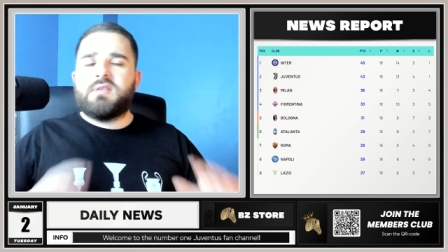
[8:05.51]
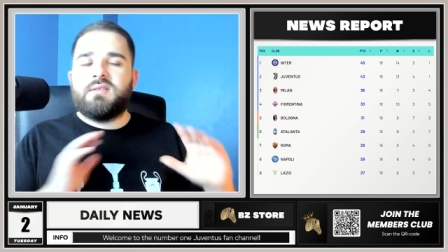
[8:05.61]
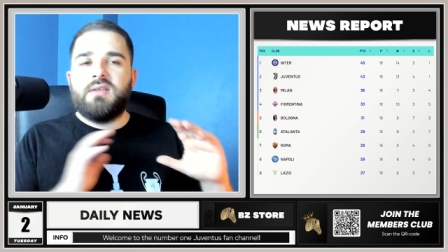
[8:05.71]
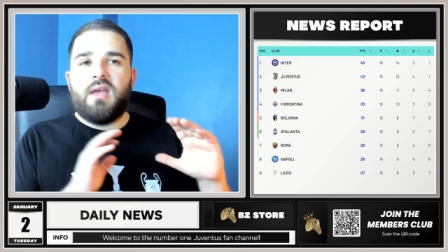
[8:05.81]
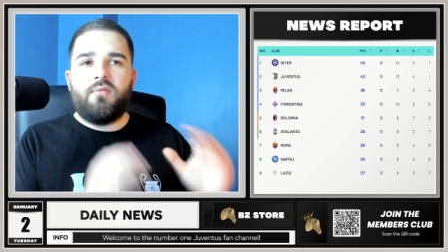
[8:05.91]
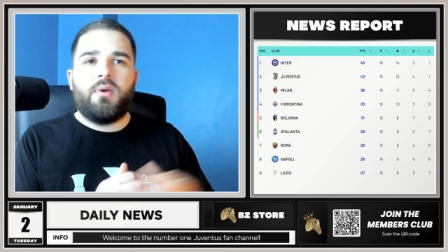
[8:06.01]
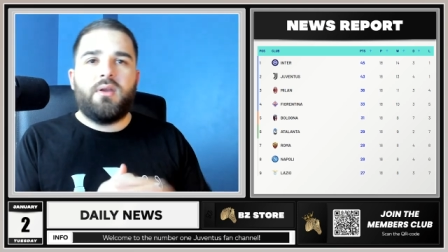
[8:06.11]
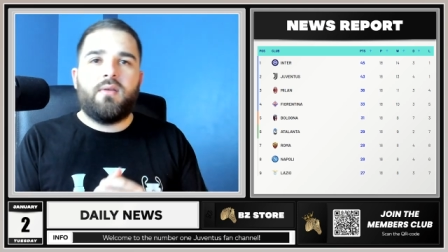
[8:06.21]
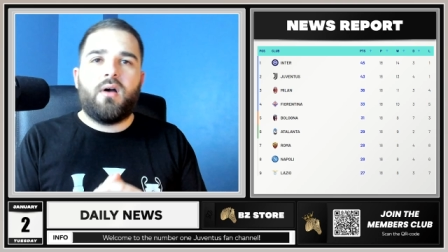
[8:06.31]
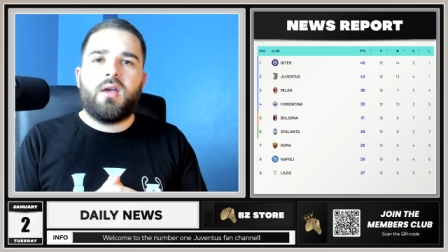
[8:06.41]
I see everybody
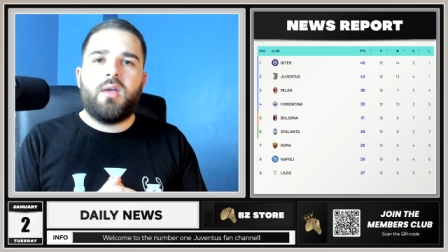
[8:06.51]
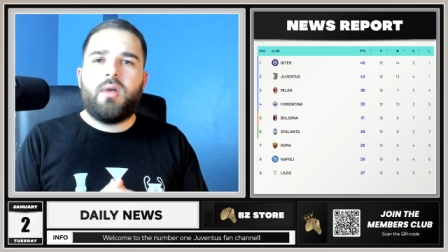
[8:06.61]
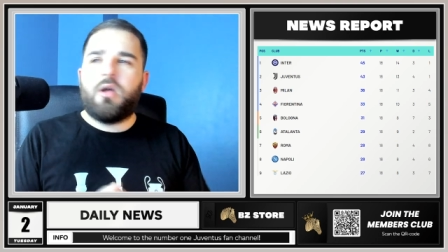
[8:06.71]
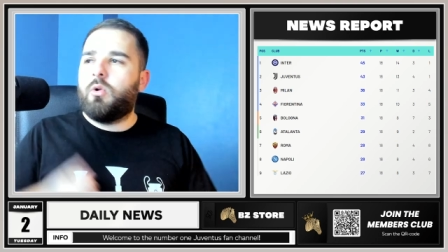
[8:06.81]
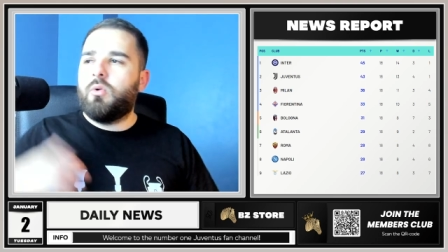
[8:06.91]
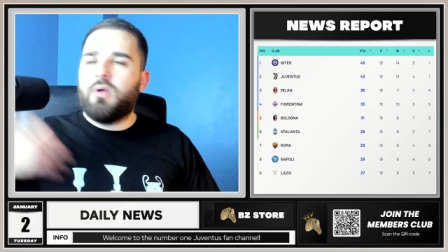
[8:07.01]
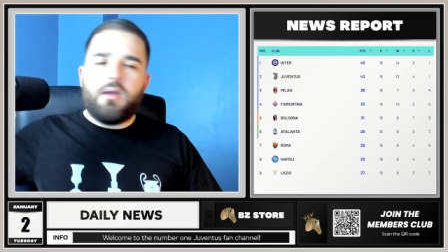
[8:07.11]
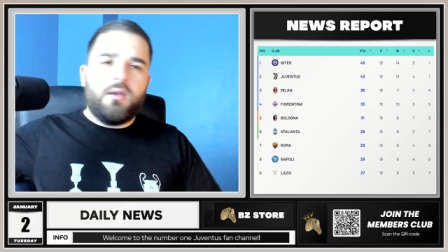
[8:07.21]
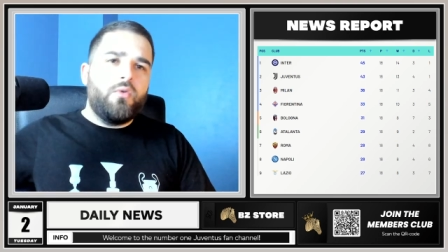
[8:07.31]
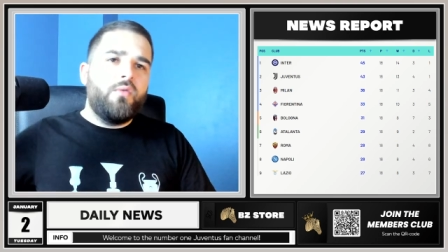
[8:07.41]
talking about it. Look
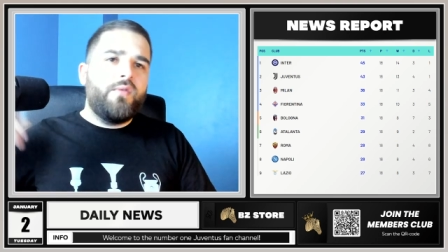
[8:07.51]
at Juve.